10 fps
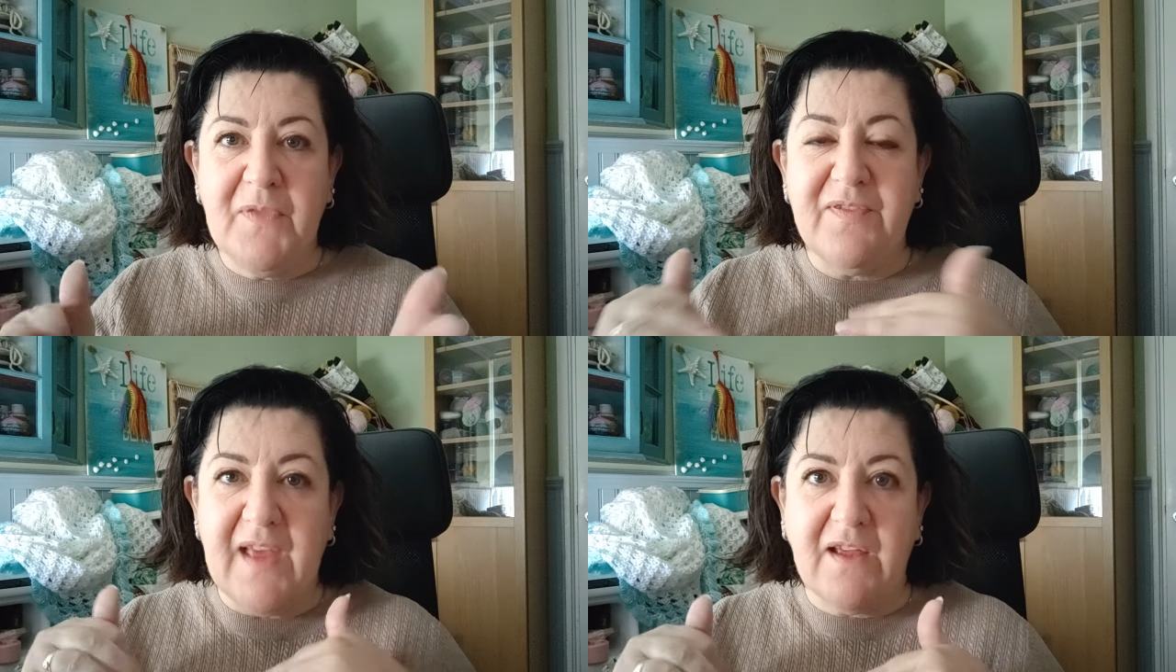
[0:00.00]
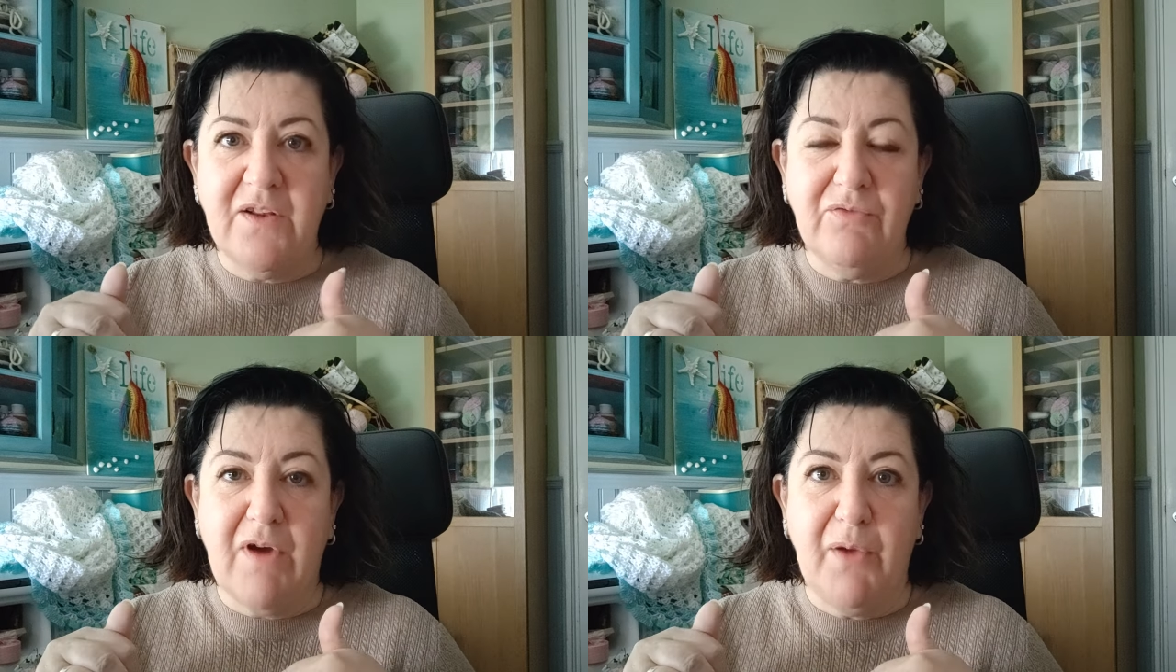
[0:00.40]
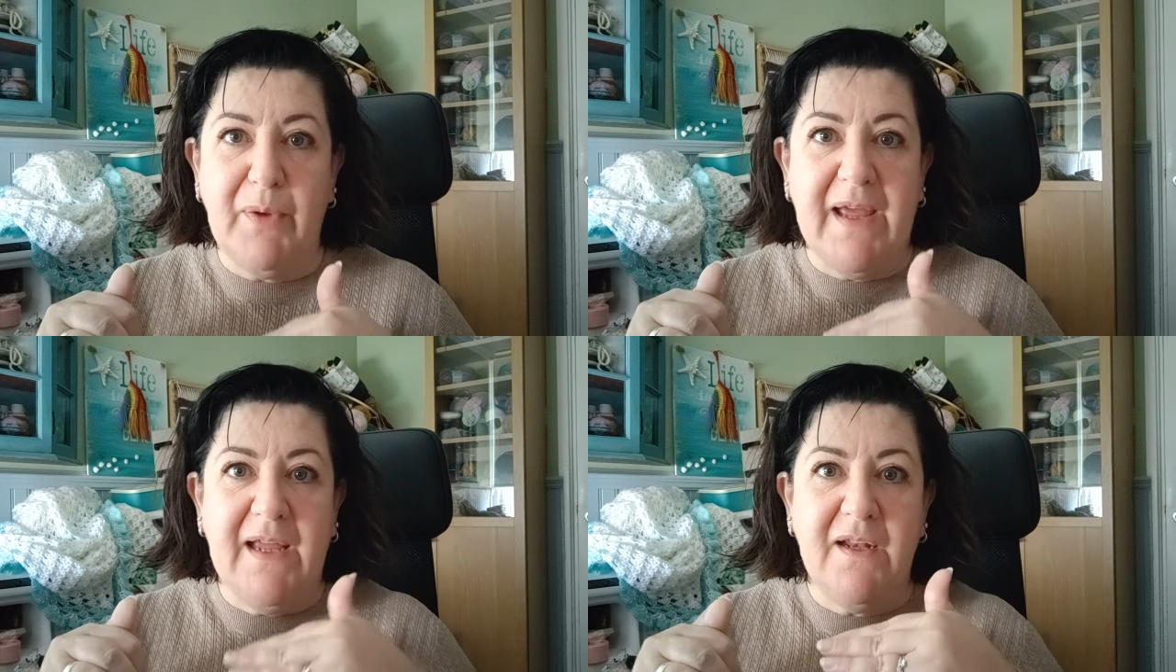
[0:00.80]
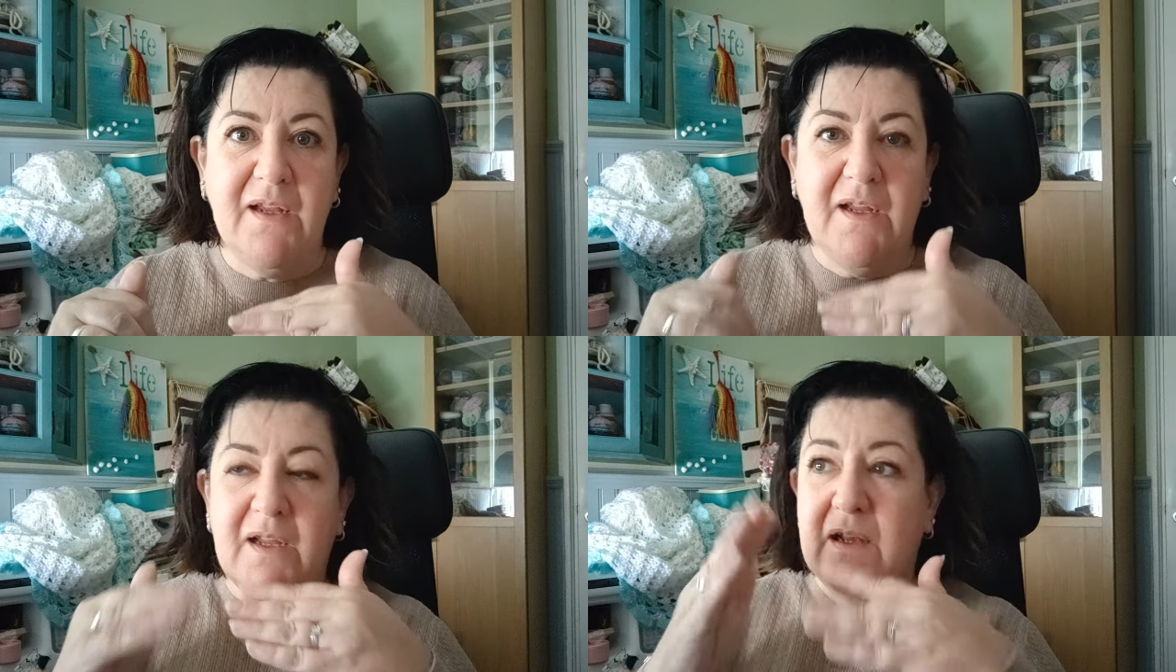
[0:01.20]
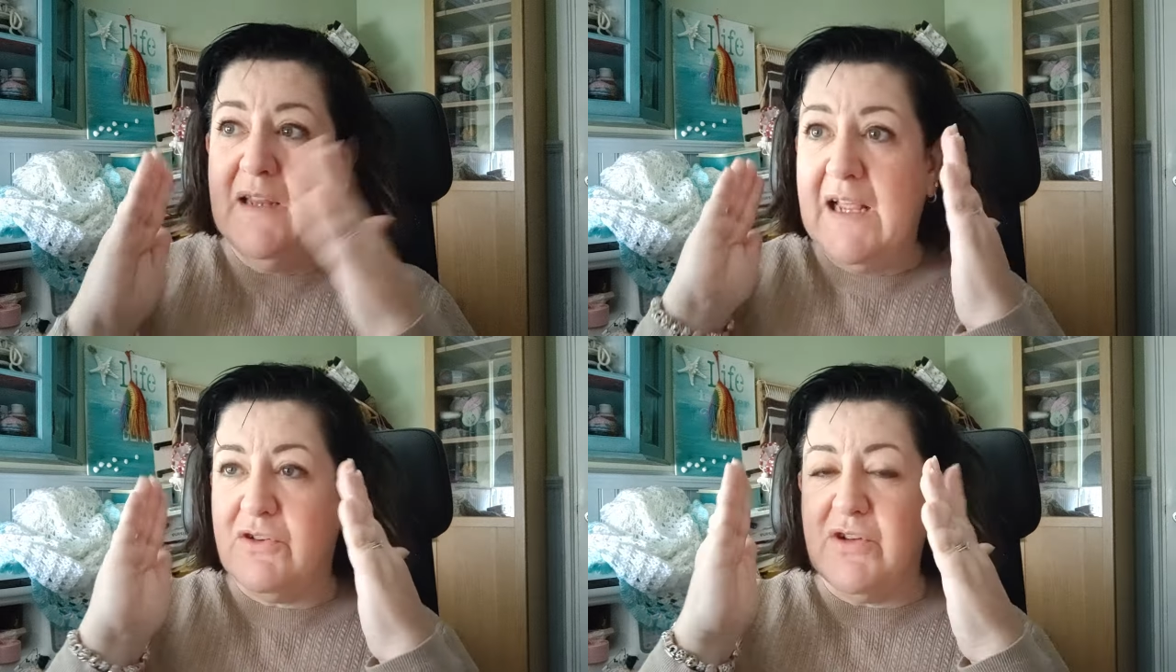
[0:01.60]
second row in,
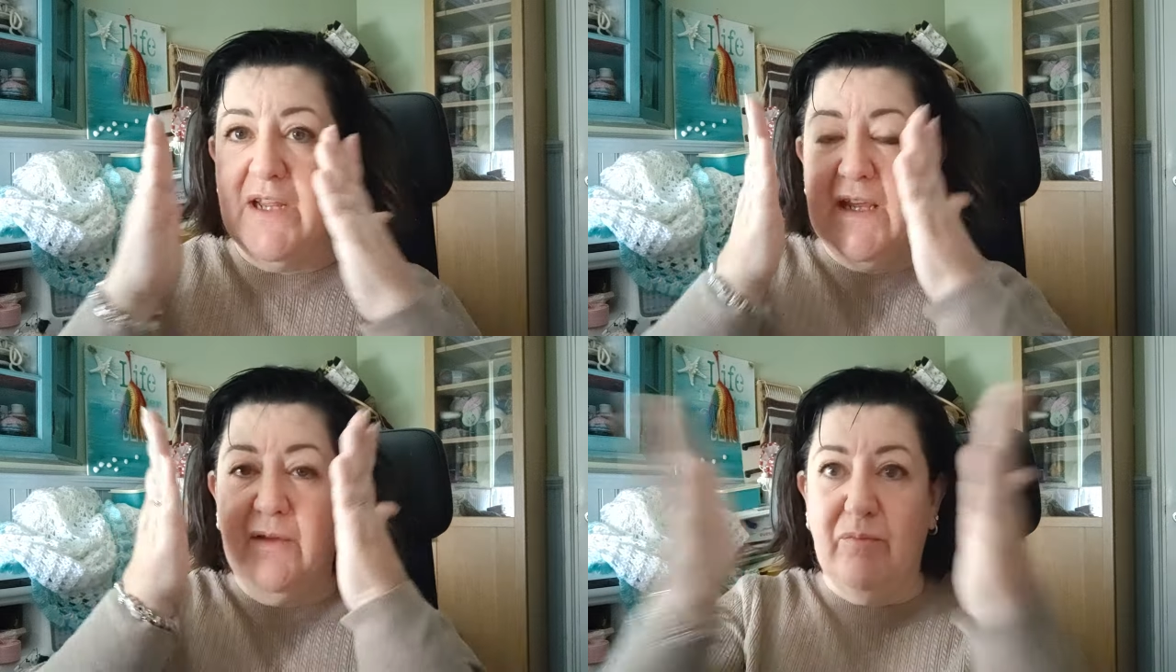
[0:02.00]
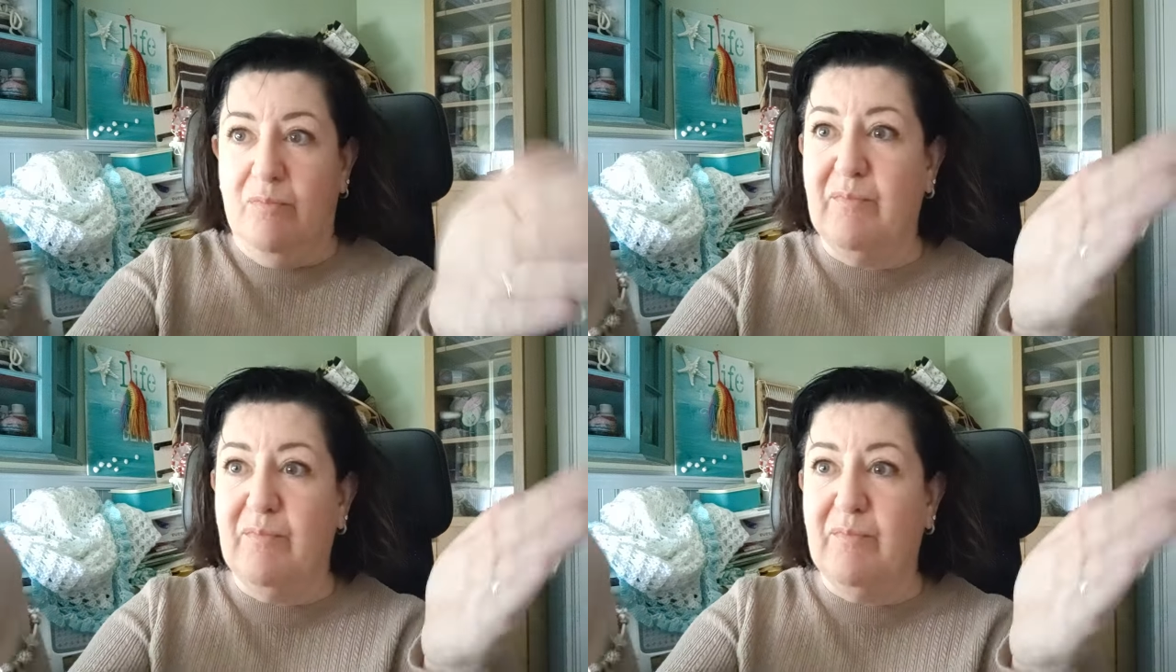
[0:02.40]
literally